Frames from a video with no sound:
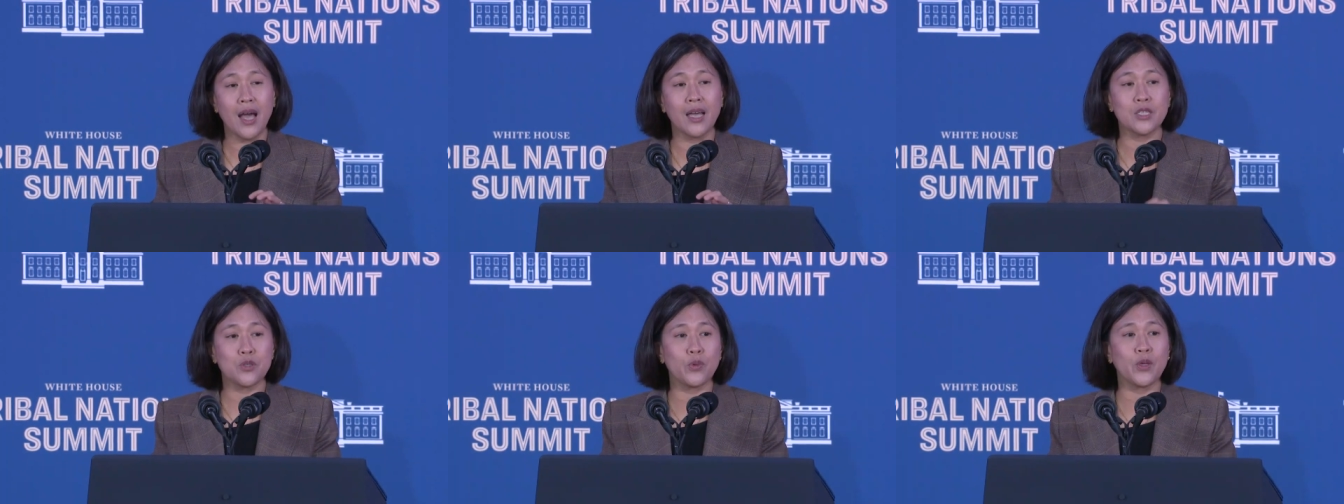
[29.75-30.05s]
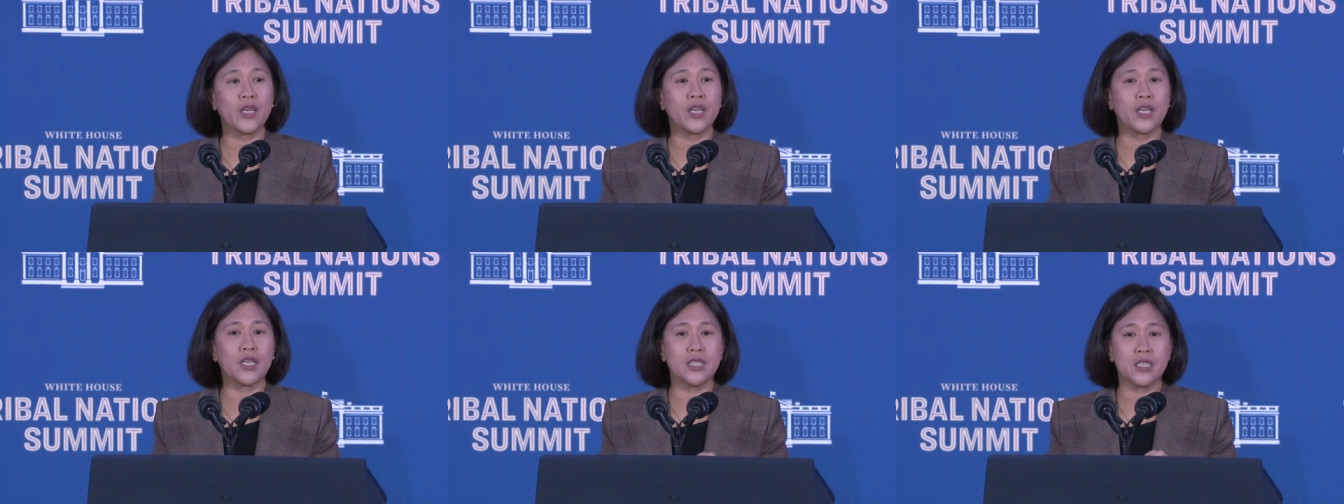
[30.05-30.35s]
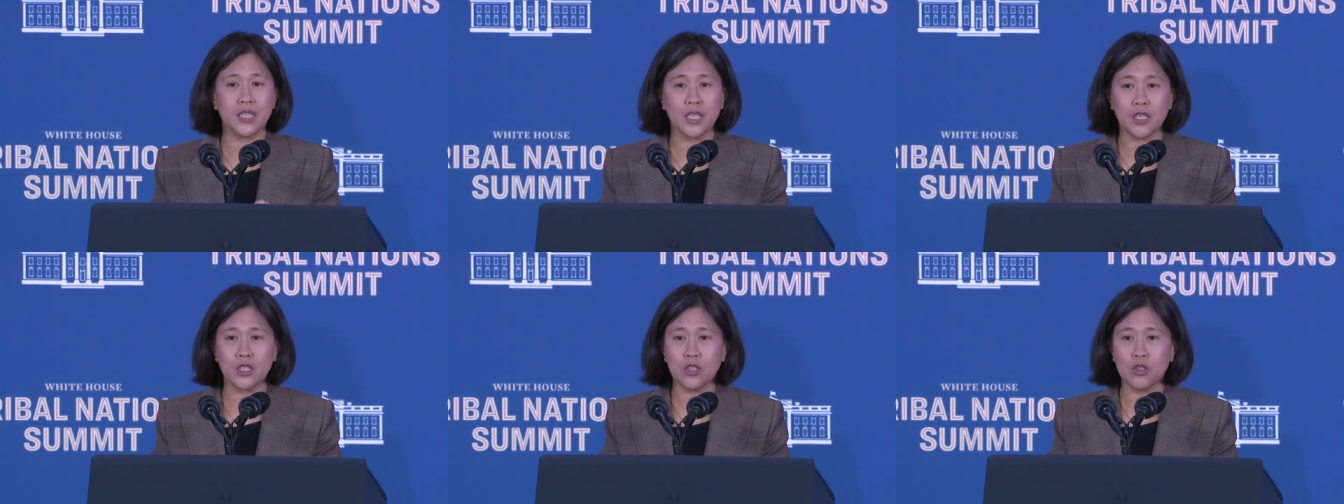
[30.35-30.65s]
as we
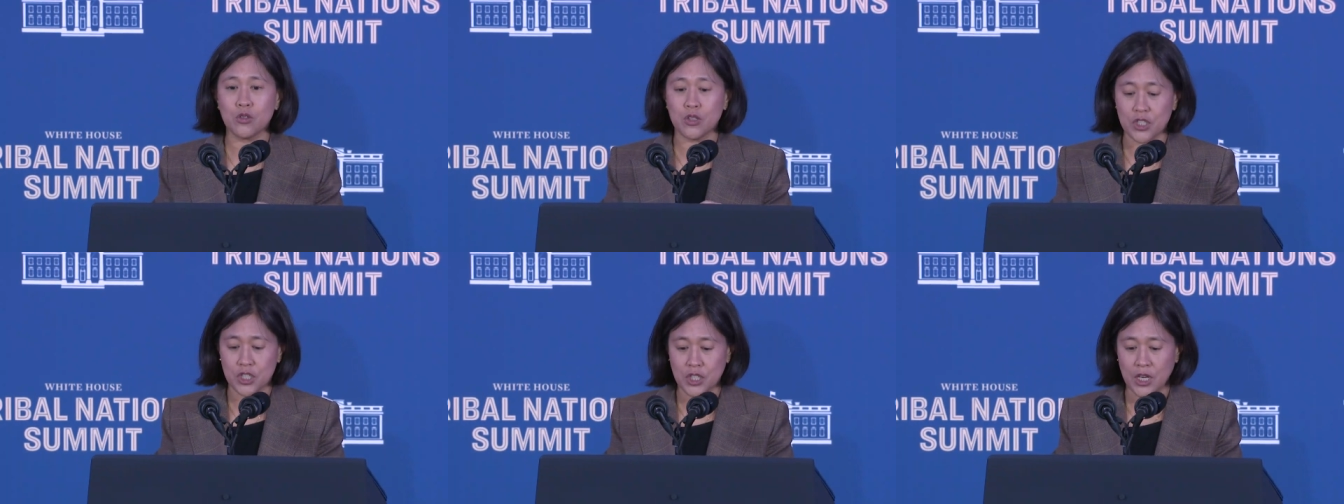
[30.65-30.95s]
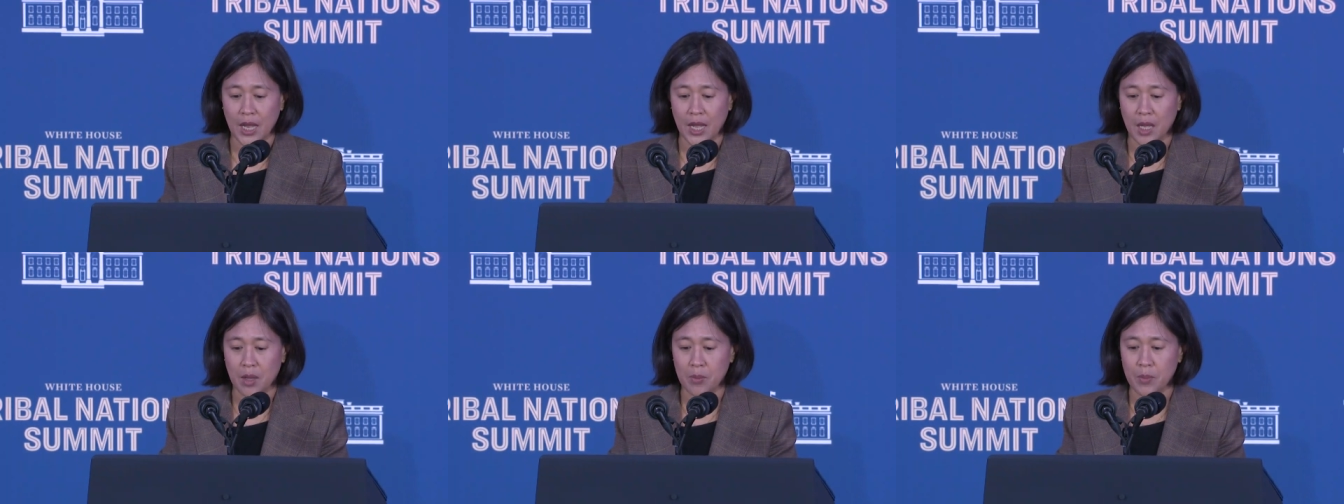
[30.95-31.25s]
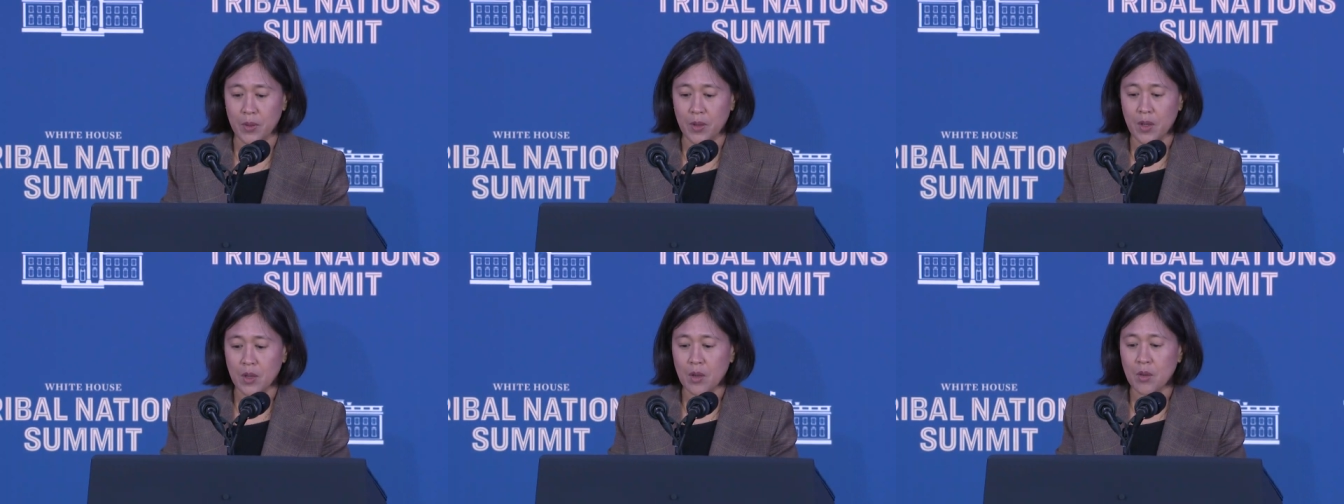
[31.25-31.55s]
continue to
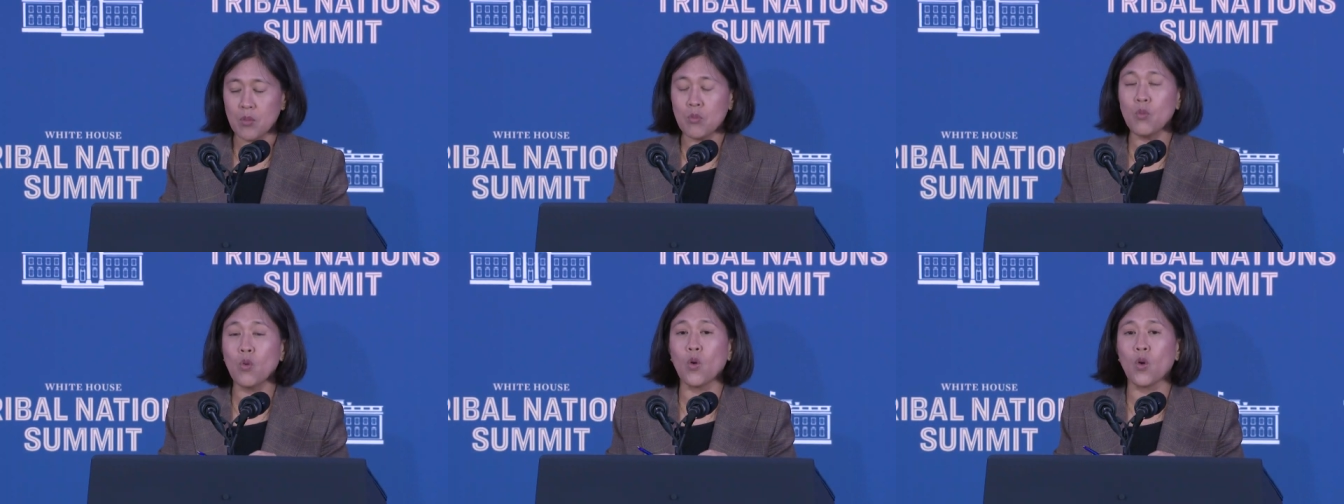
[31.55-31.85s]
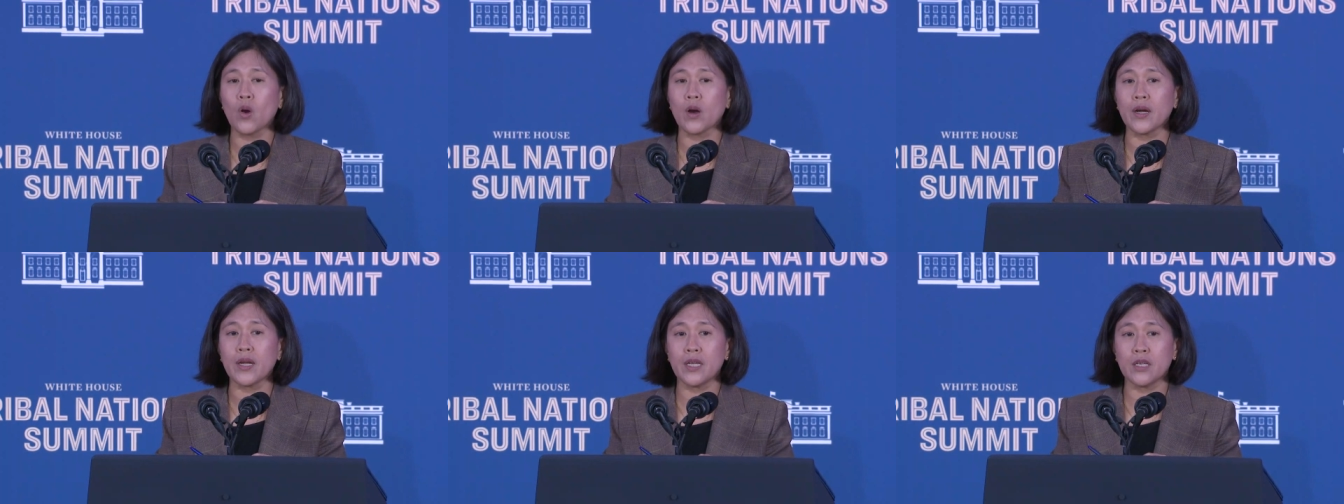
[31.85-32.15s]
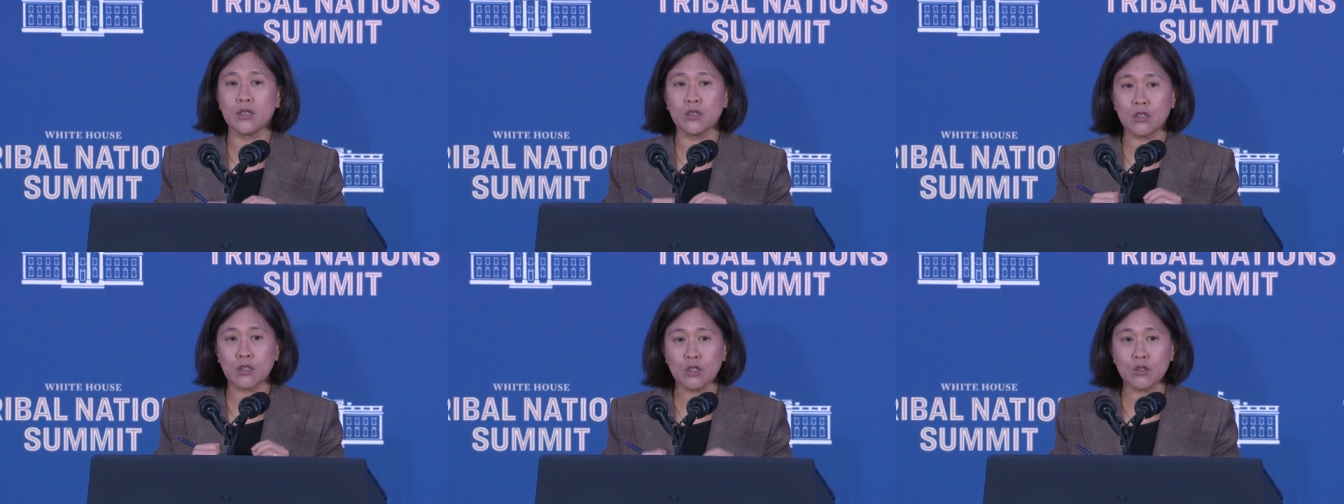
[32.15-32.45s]
shape more
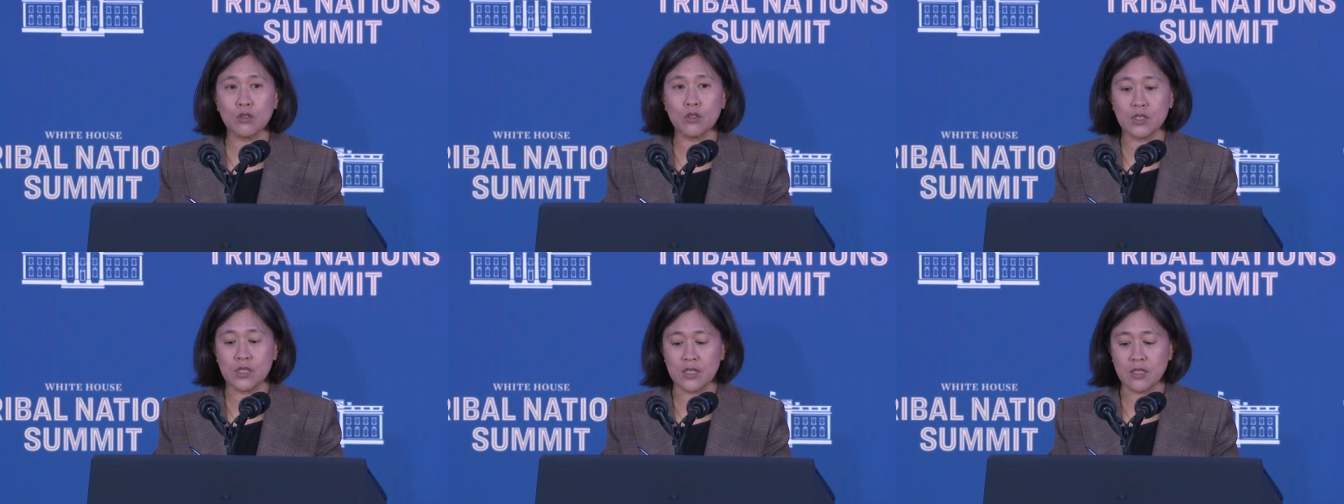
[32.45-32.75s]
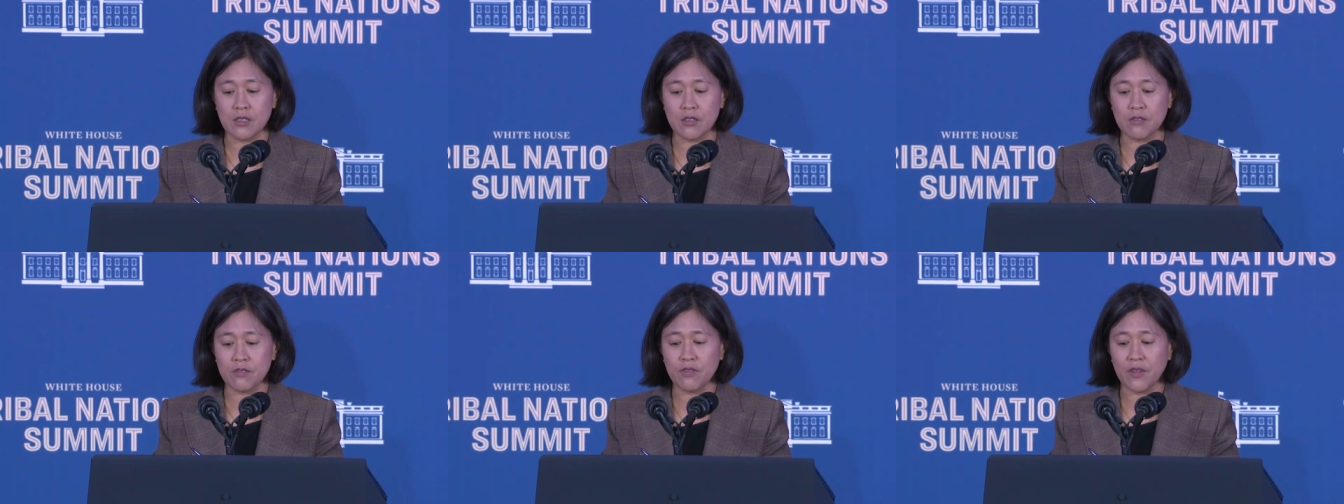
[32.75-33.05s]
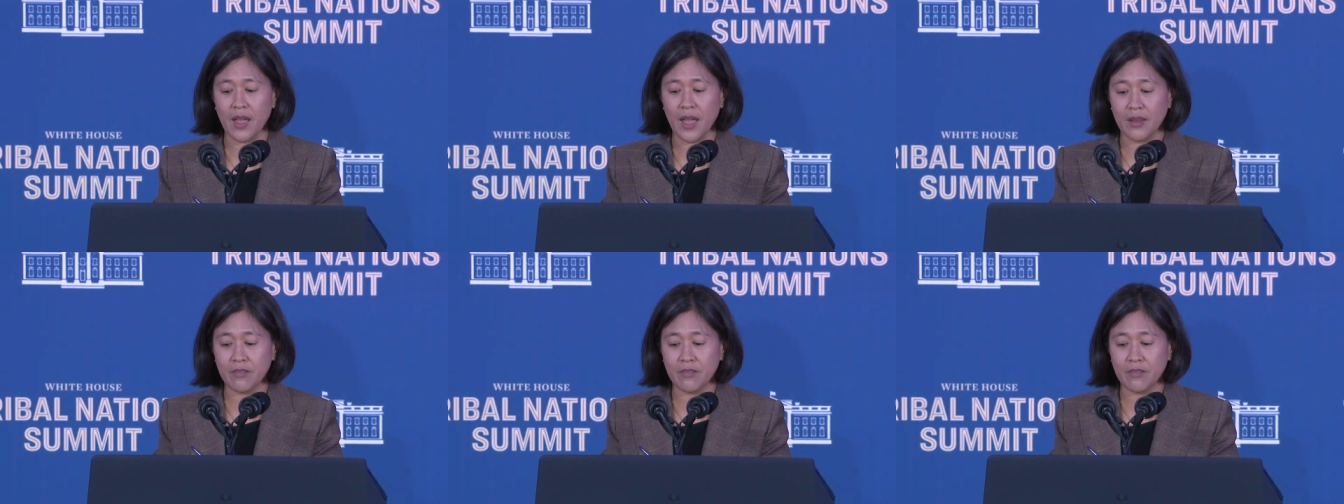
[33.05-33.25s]
inclusive